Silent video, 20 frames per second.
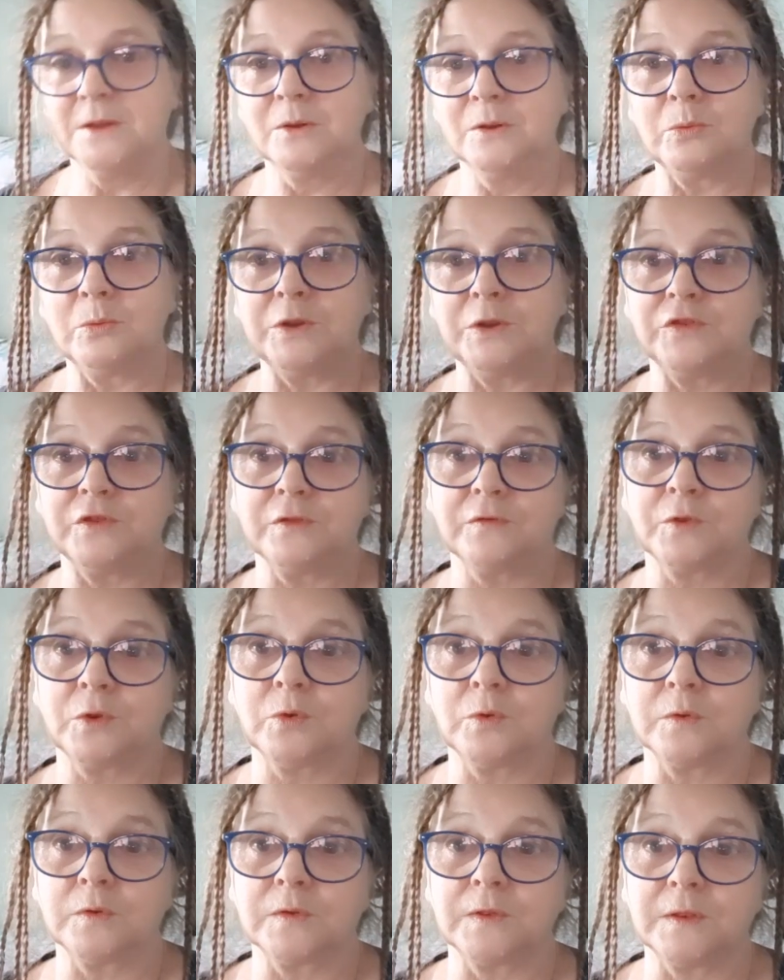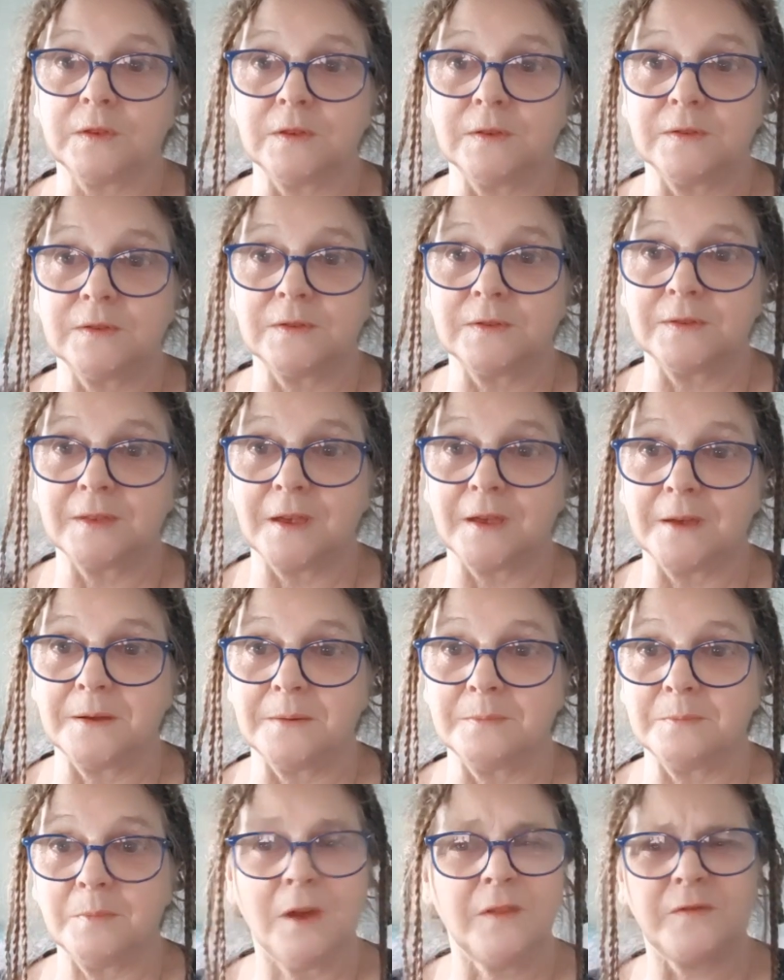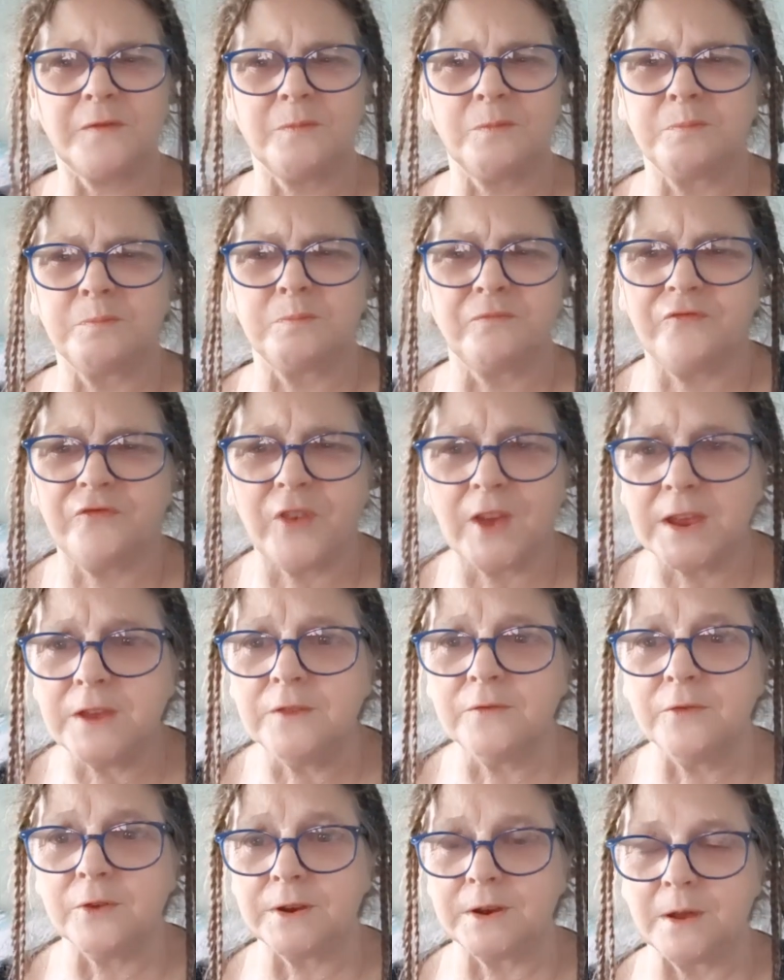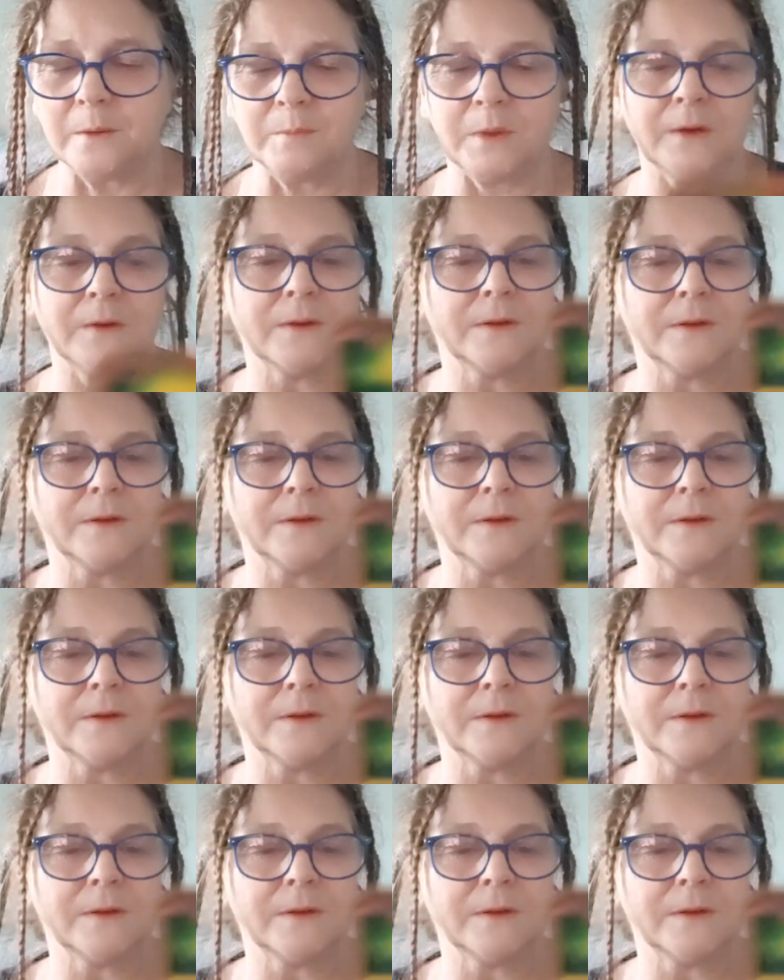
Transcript: which of course is uh, my favourite number.